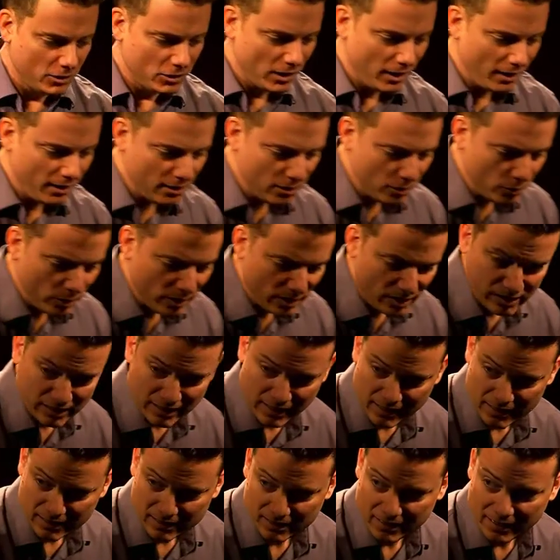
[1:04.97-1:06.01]
John Dewey
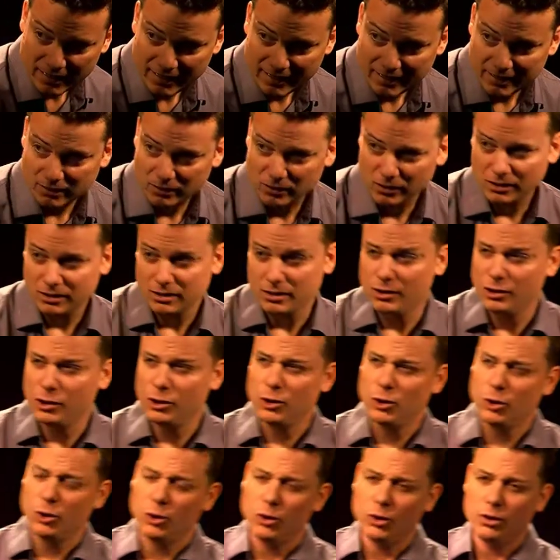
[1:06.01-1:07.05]
says that
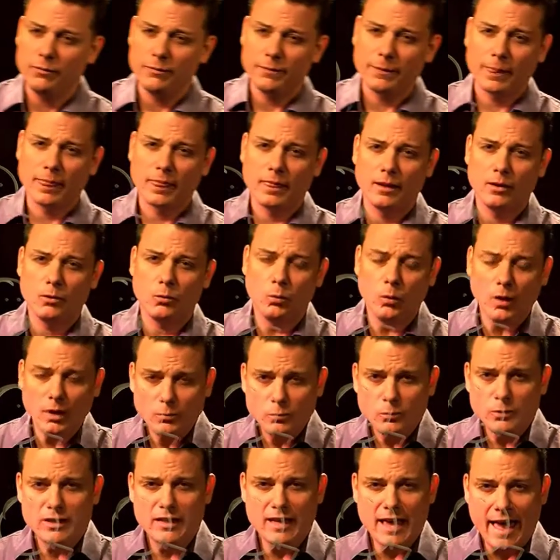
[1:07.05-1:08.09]

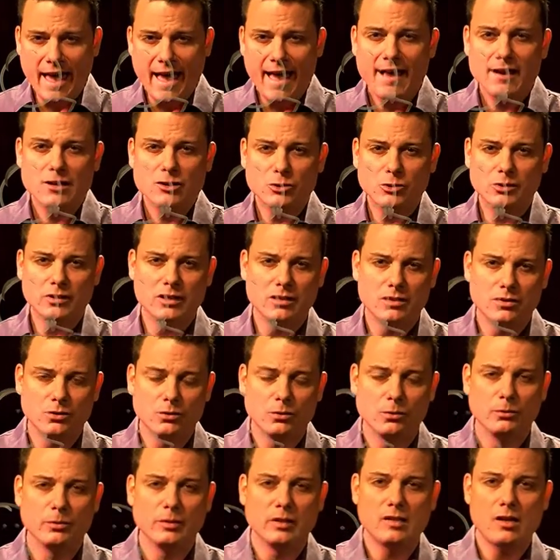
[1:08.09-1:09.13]
what we actually
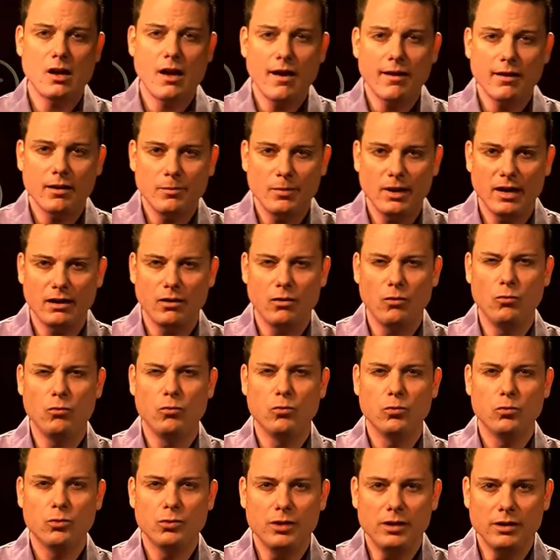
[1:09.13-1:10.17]
do when we talk about a
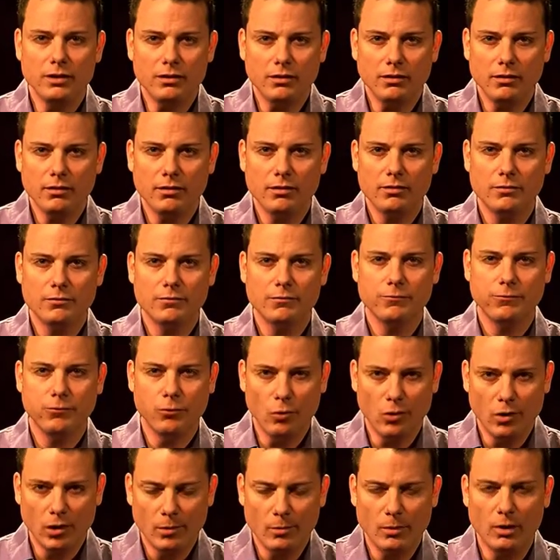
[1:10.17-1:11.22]
real
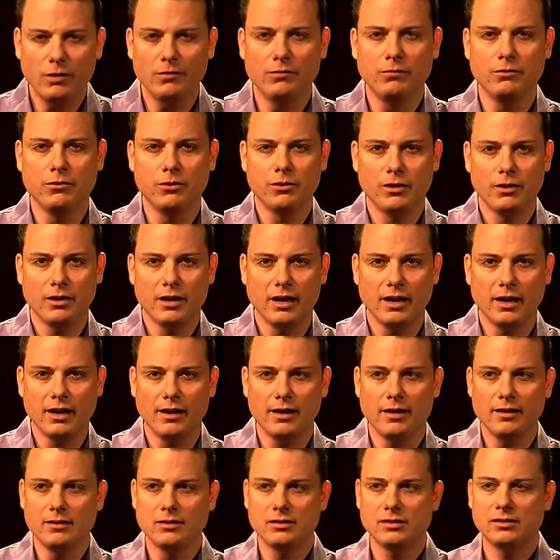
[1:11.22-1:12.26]
form of
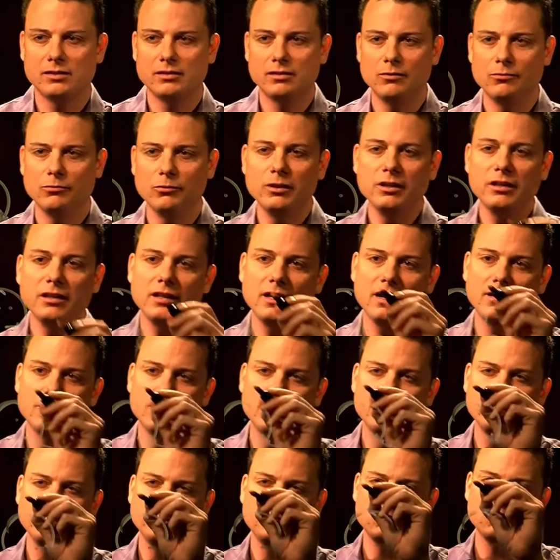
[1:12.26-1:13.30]
learning is really a
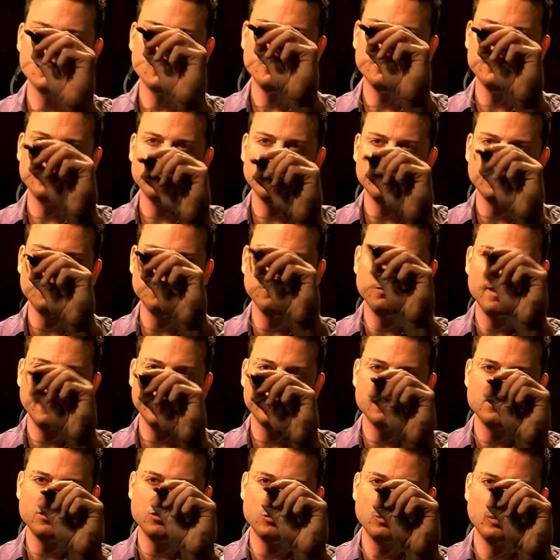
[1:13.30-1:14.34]
sort of a
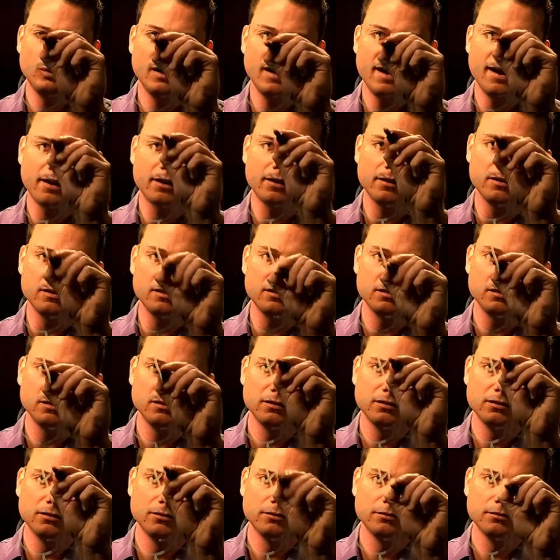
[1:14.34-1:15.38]
reflective
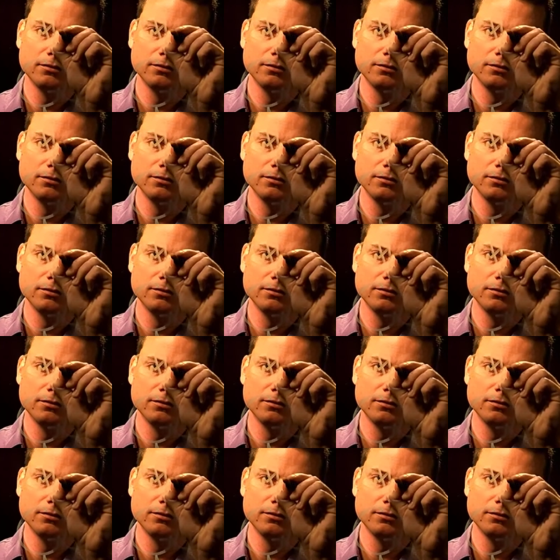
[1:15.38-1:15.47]
practice.